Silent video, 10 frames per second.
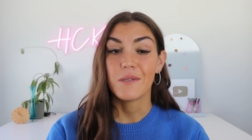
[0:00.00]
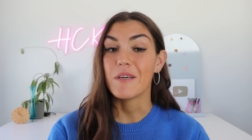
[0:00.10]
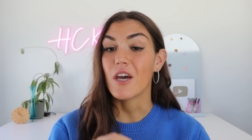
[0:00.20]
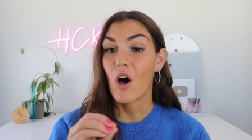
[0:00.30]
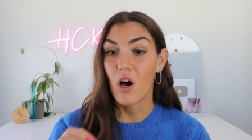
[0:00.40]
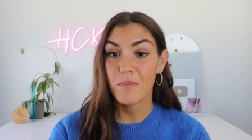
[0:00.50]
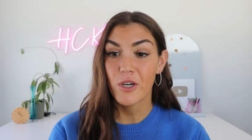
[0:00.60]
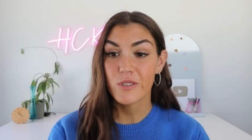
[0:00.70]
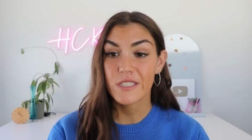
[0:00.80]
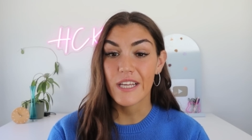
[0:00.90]
to be
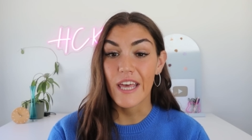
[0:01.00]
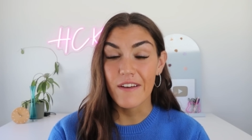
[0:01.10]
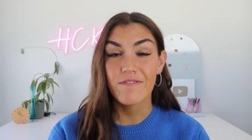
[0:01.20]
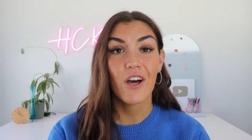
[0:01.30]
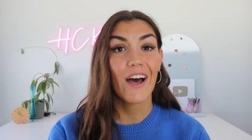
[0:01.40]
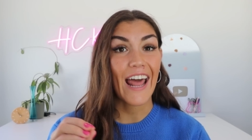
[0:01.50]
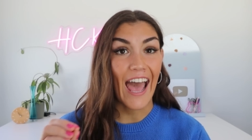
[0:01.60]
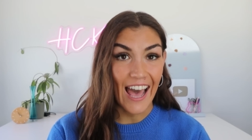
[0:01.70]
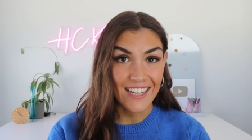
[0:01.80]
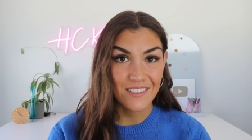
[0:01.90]
almost, if not
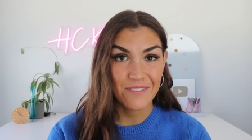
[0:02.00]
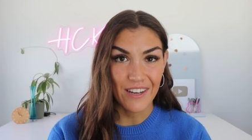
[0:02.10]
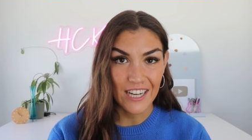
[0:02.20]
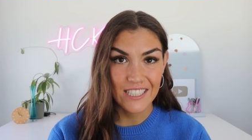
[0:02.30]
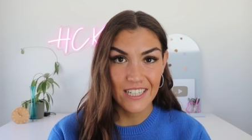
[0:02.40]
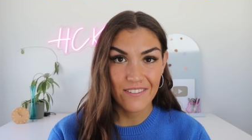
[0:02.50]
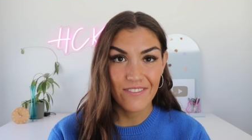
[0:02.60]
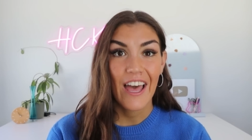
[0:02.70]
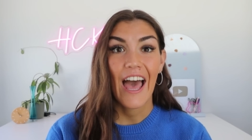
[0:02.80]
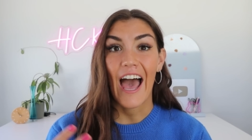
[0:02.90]
as effective,
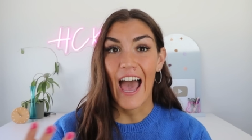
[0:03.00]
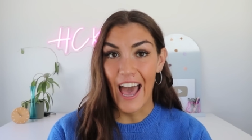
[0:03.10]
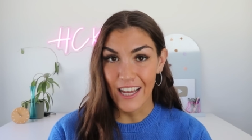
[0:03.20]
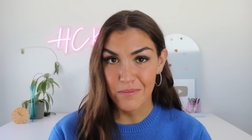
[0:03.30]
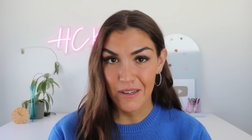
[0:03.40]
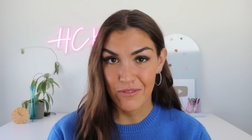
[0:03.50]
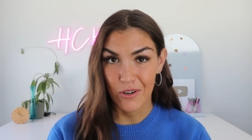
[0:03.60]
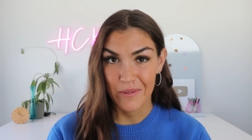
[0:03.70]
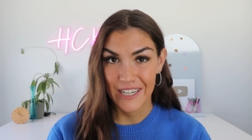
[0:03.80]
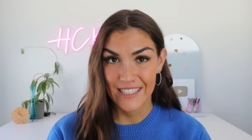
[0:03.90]
as
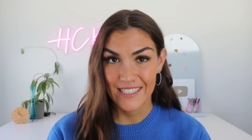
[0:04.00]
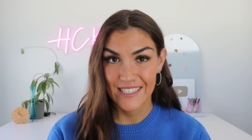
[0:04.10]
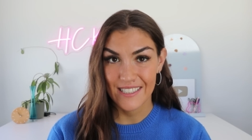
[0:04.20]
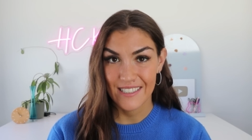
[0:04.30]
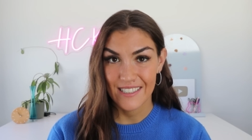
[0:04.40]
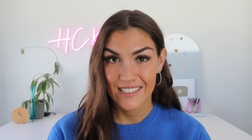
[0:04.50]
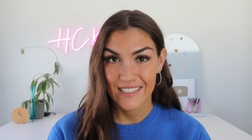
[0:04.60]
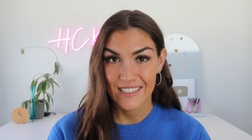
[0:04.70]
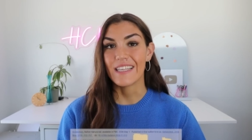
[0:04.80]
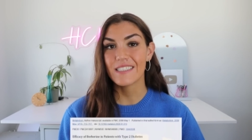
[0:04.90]
metformin is.
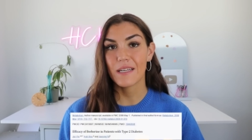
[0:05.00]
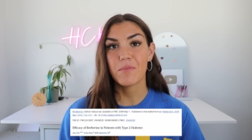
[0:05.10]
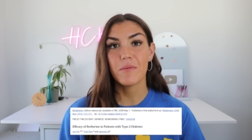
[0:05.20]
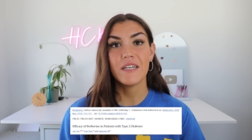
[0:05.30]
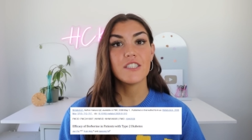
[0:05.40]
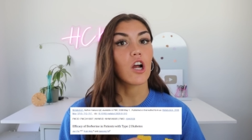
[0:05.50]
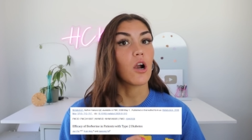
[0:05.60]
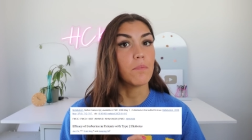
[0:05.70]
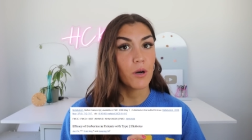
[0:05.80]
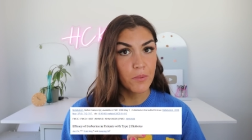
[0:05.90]
These supplements
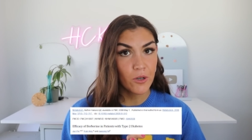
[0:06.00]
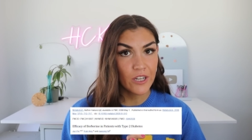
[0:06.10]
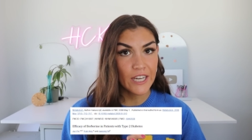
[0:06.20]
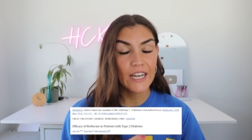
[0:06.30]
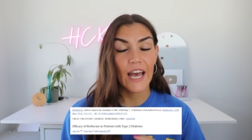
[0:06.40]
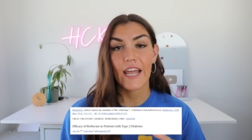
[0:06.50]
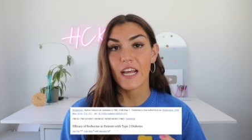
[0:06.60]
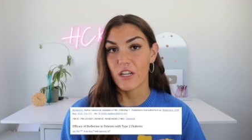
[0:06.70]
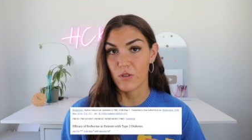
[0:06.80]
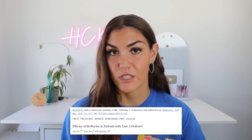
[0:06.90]
are berberine and
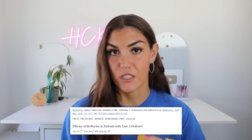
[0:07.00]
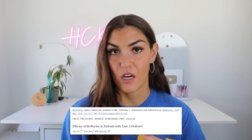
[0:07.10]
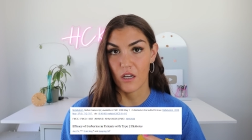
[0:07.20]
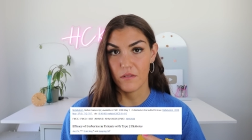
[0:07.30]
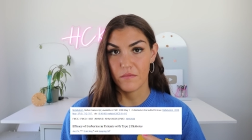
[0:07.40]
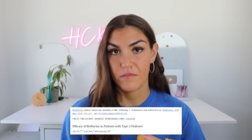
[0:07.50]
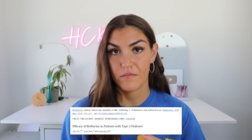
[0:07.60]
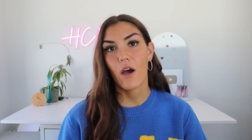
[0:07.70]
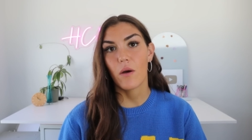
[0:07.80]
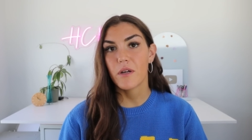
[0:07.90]
inositol.
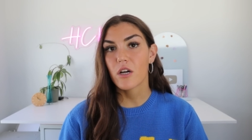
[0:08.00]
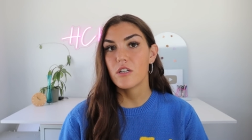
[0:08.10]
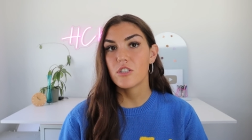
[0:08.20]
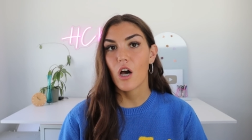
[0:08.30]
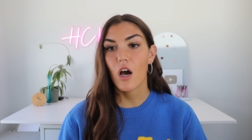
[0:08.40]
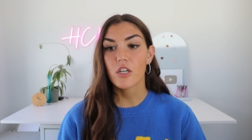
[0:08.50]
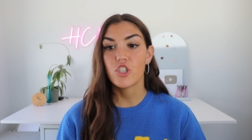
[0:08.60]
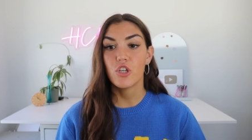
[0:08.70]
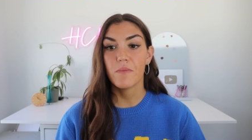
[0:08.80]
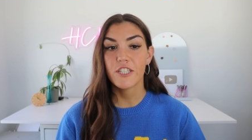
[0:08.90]
Now, I'm not gonna talk
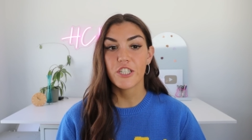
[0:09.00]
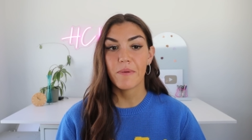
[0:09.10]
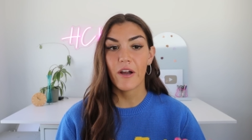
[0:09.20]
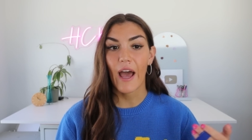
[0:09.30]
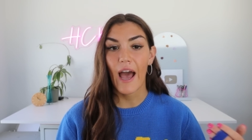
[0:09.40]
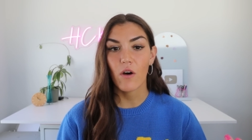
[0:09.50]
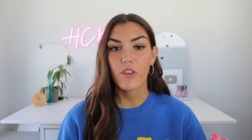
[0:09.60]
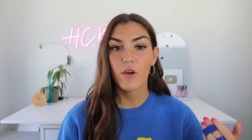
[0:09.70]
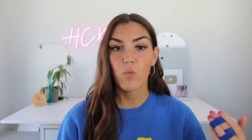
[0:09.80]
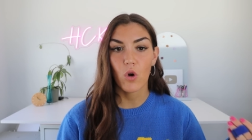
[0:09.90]
too much about how
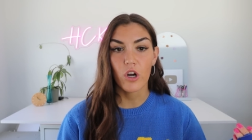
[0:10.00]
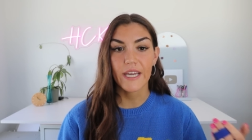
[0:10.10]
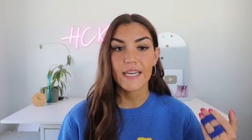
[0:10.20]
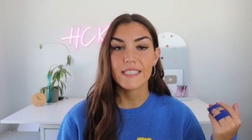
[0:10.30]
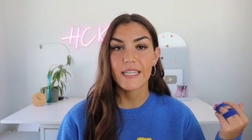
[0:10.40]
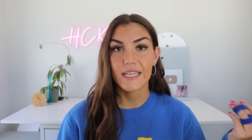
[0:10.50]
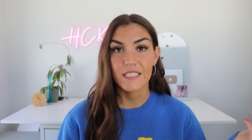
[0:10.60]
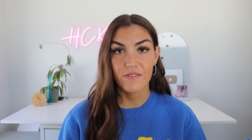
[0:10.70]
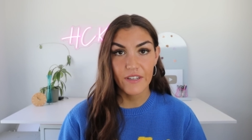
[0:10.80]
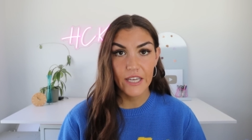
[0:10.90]
they work in
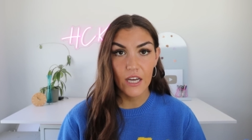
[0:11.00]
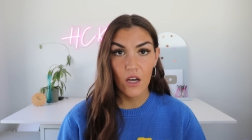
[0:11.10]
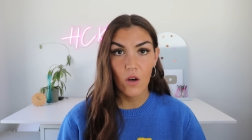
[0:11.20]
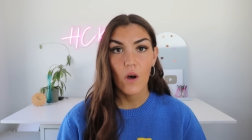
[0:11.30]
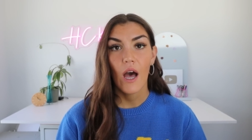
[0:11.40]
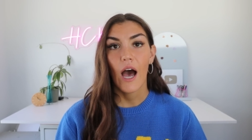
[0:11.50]
today's video.